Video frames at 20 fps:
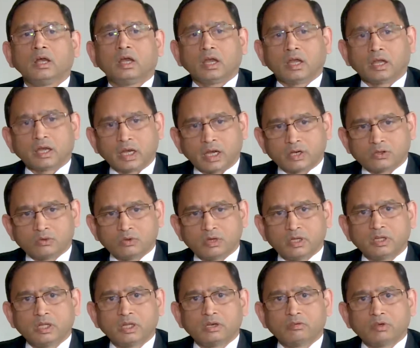Gradually
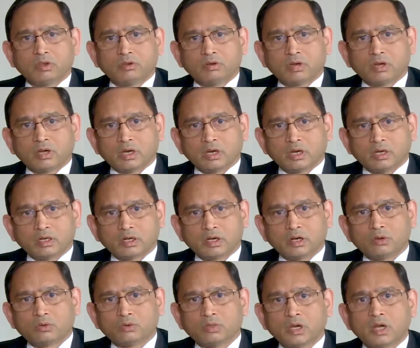then we enter
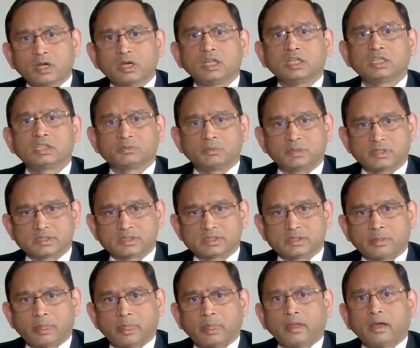into the retail space
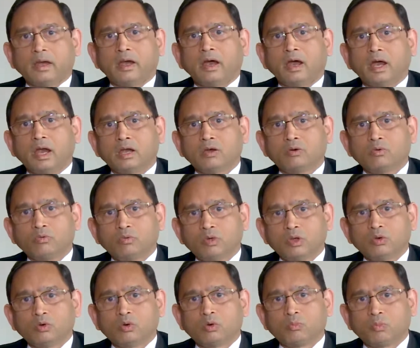and
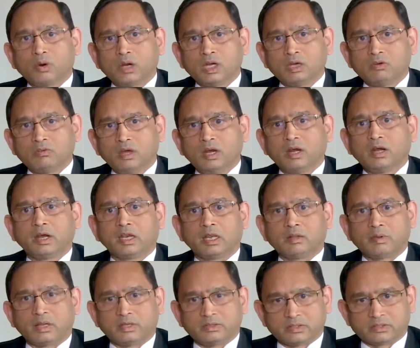we opened 12 retail
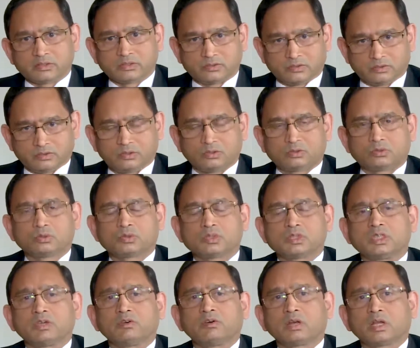branches. So
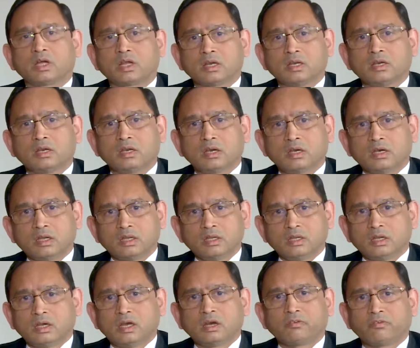7 are in London
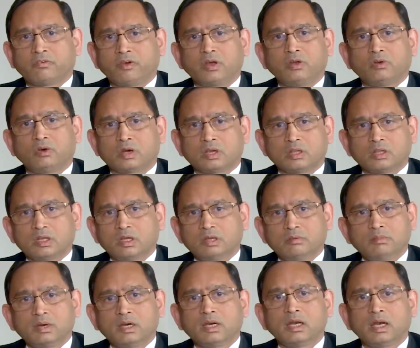and 5 are in the
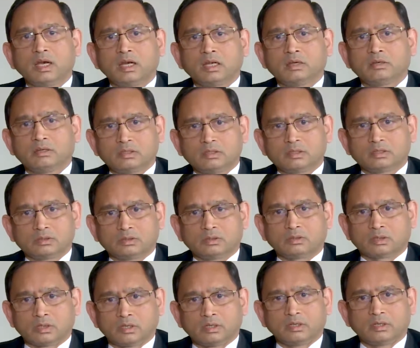Midland and
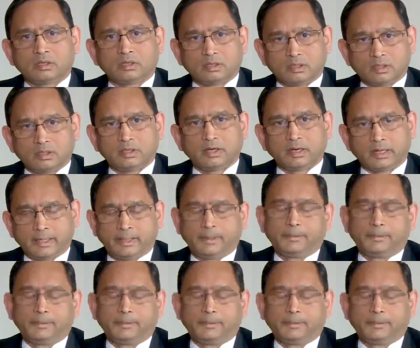North England.